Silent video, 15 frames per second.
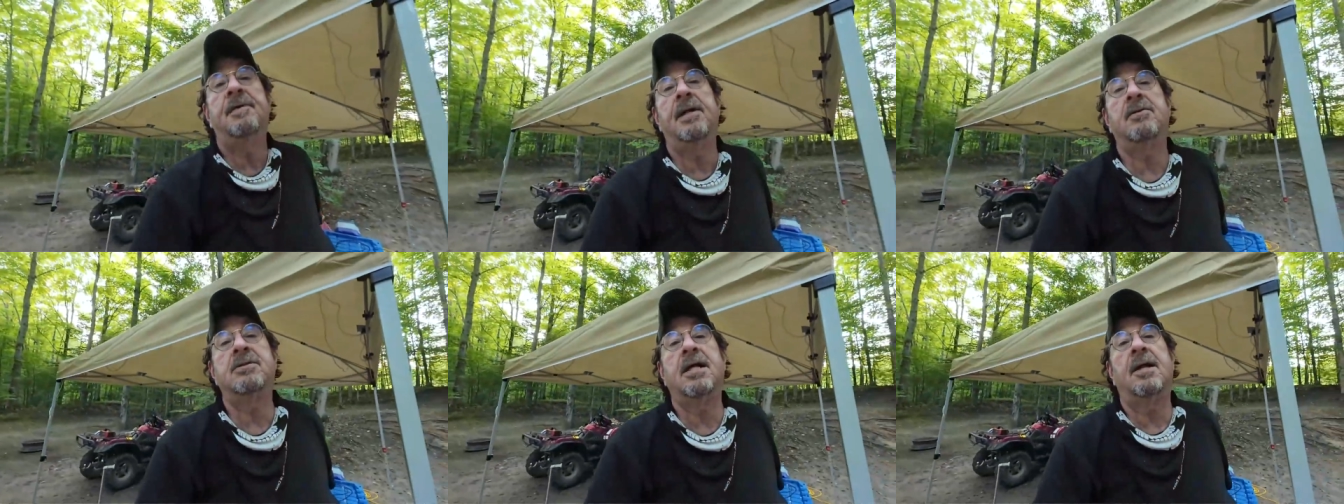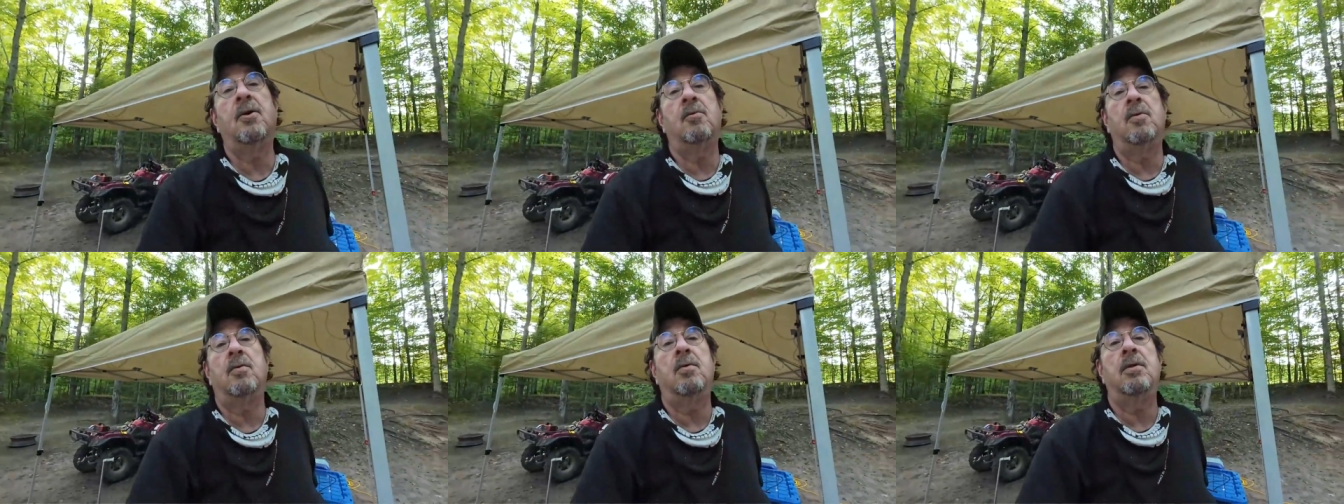video's not
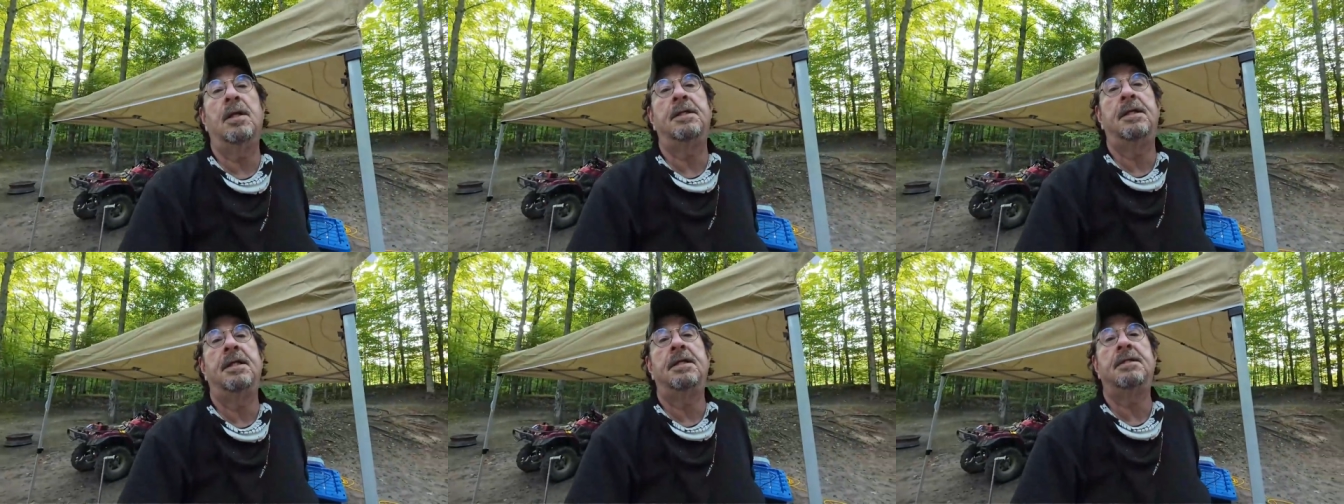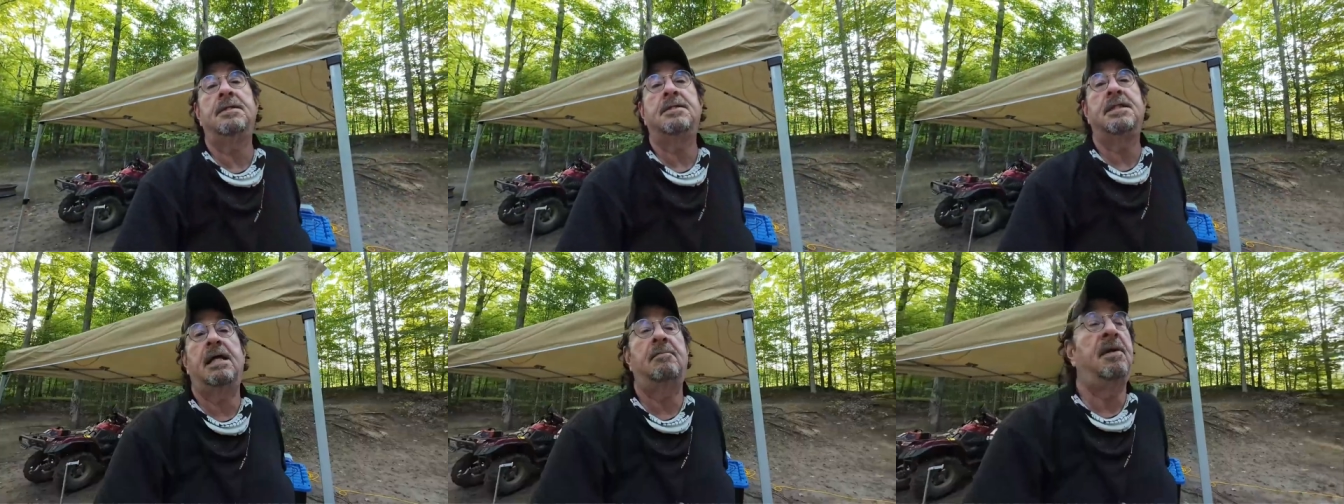over. We'll end it at
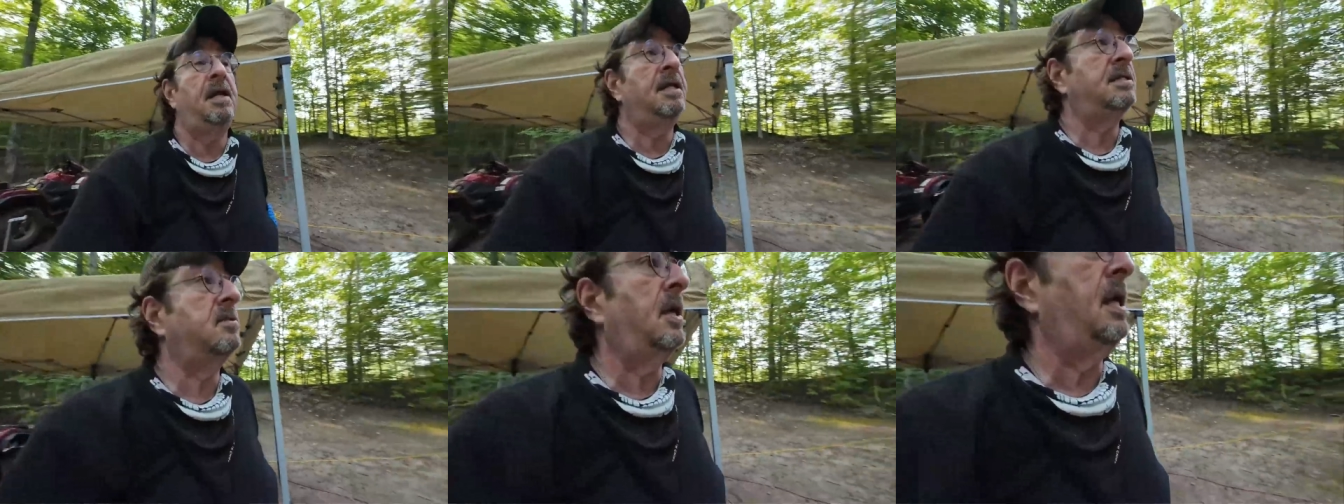10 minutes.